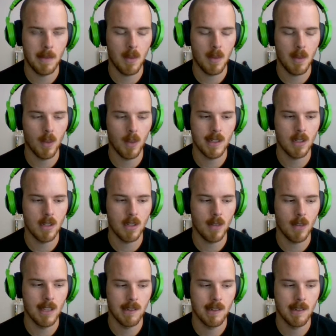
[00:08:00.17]
once or
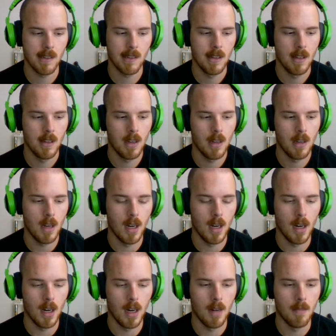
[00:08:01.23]
twice.
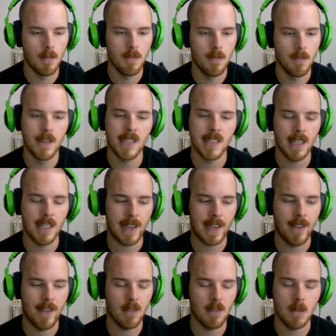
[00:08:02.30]
But it's not like I
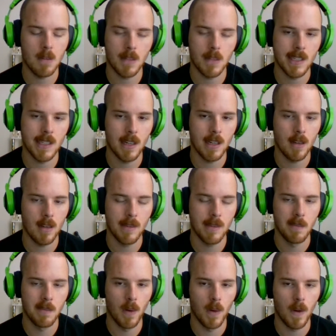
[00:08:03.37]
have any memories there. I was
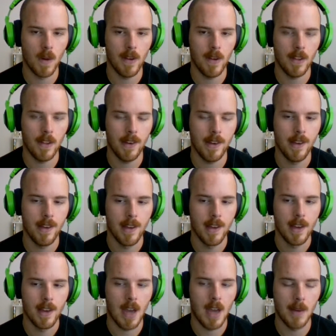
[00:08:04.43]
born and then
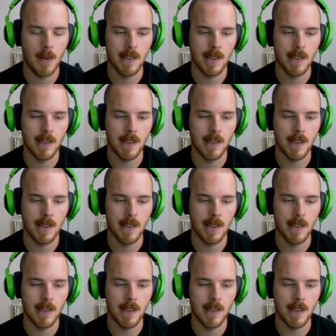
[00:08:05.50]
I was